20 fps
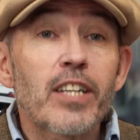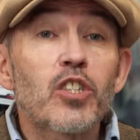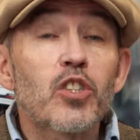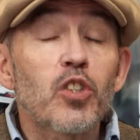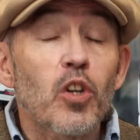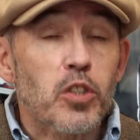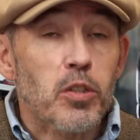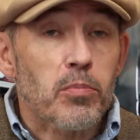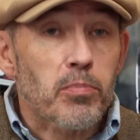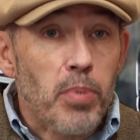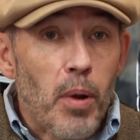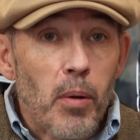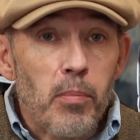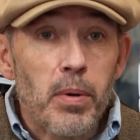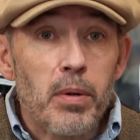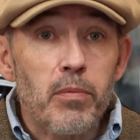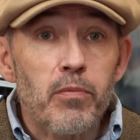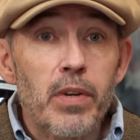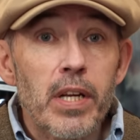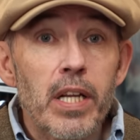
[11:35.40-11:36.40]
it's not a
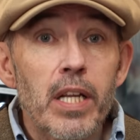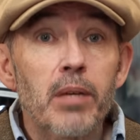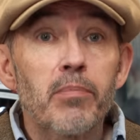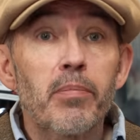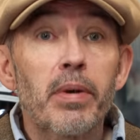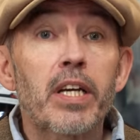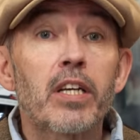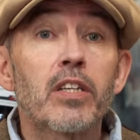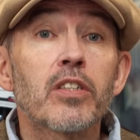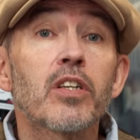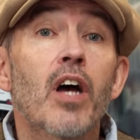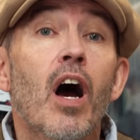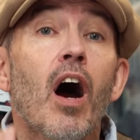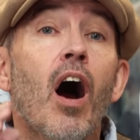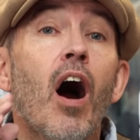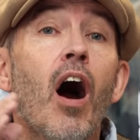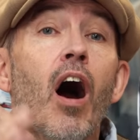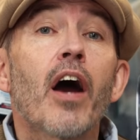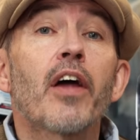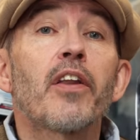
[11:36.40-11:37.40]
problem really, because
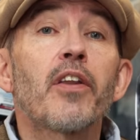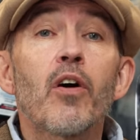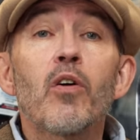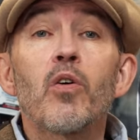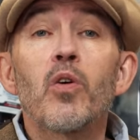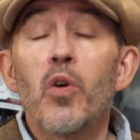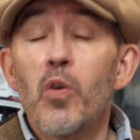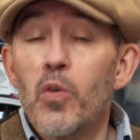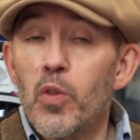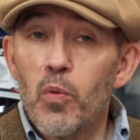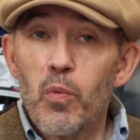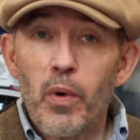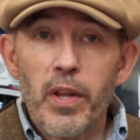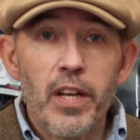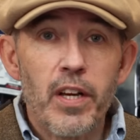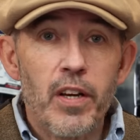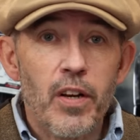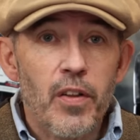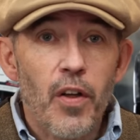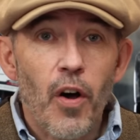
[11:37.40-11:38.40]
I know who the
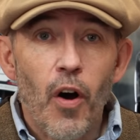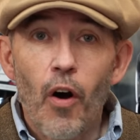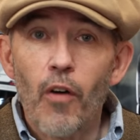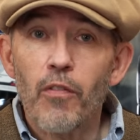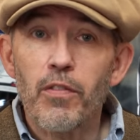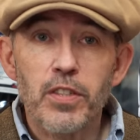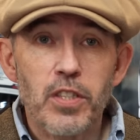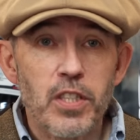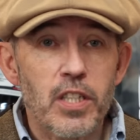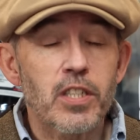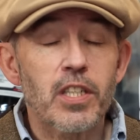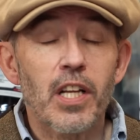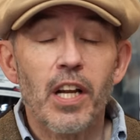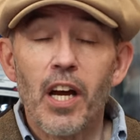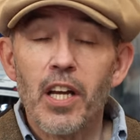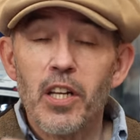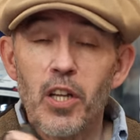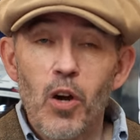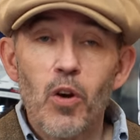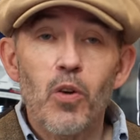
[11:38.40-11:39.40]
winner of this is, and
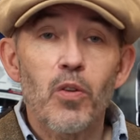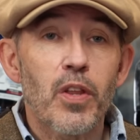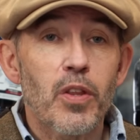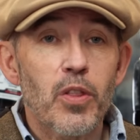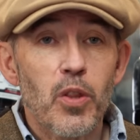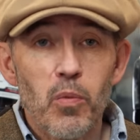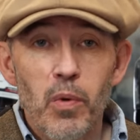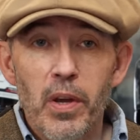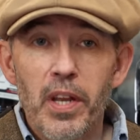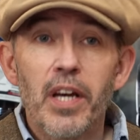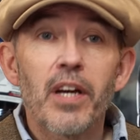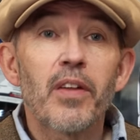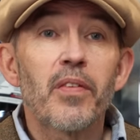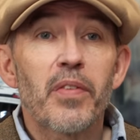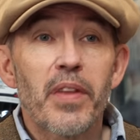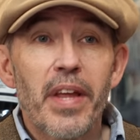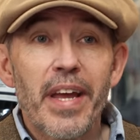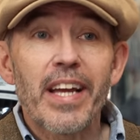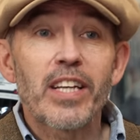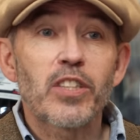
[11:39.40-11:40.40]
I know that the winner
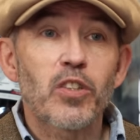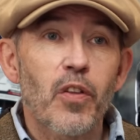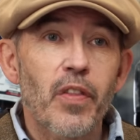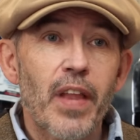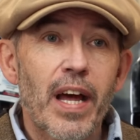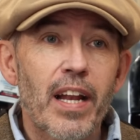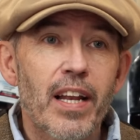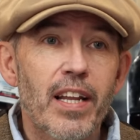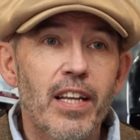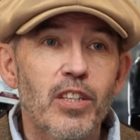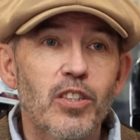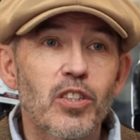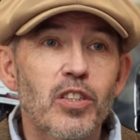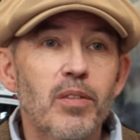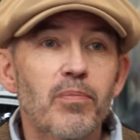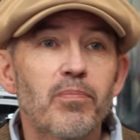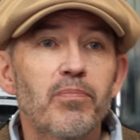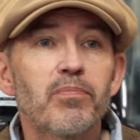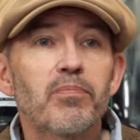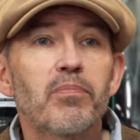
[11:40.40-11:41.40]
is on that
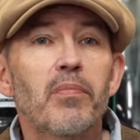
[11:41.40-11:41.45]
list.